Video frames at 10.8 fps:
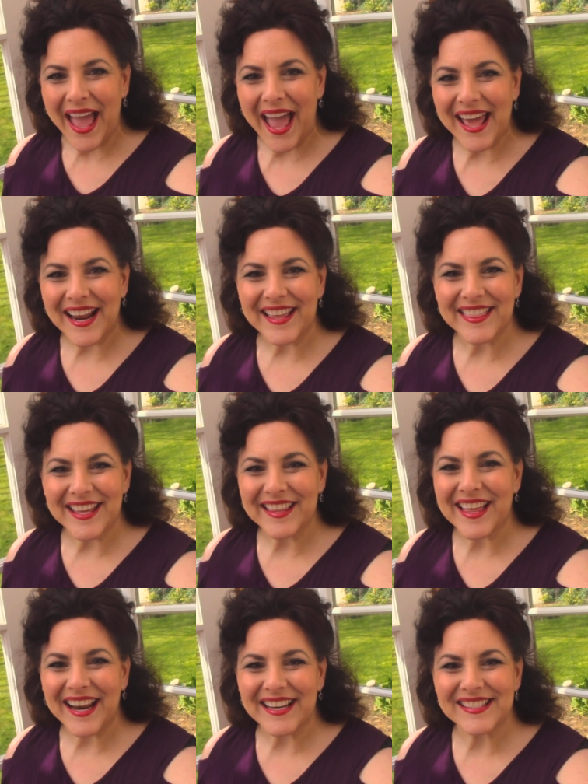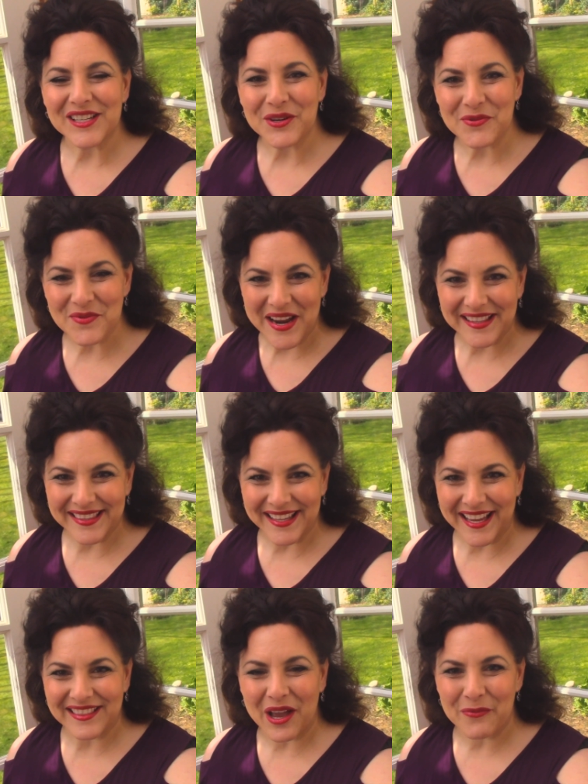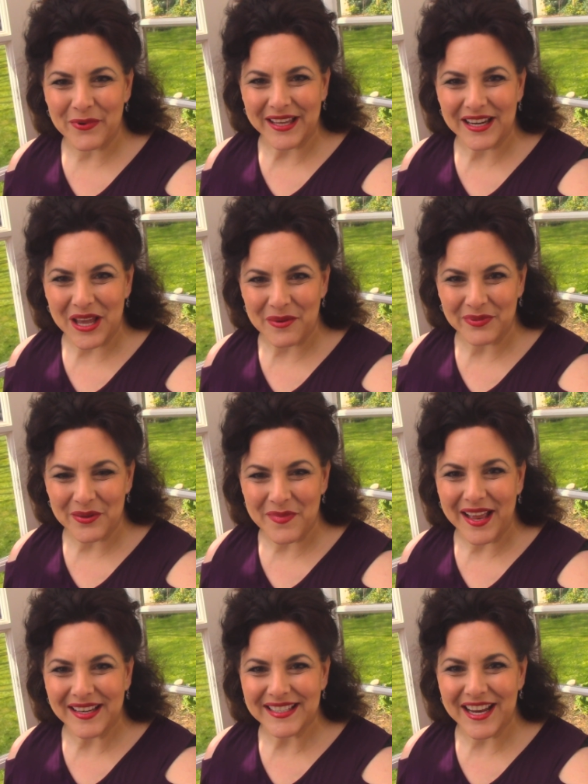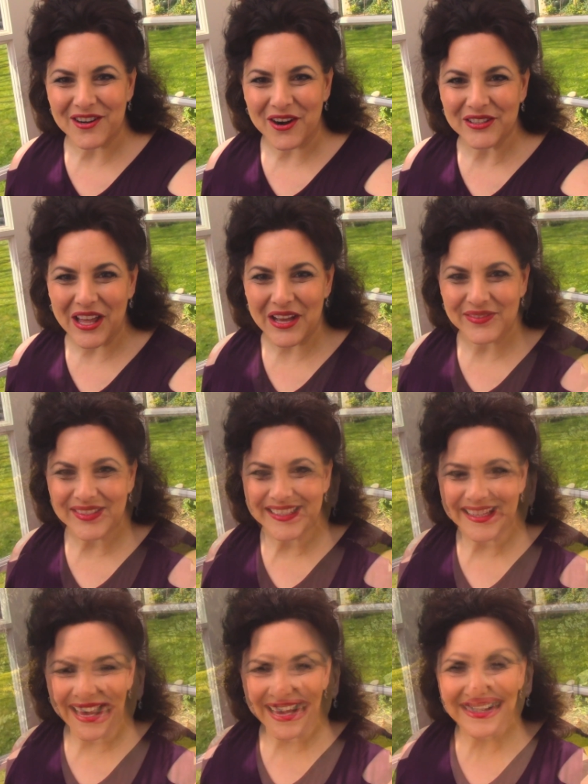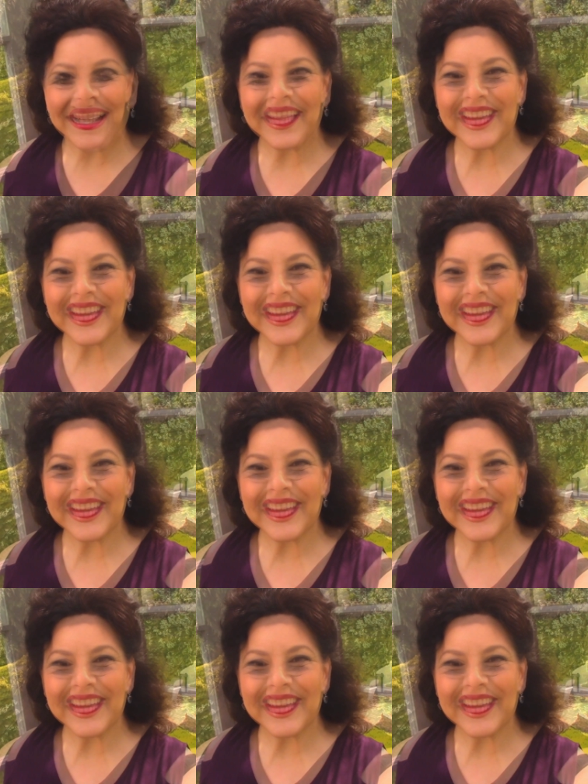And I think that is a great thing that we can implement in our lives today.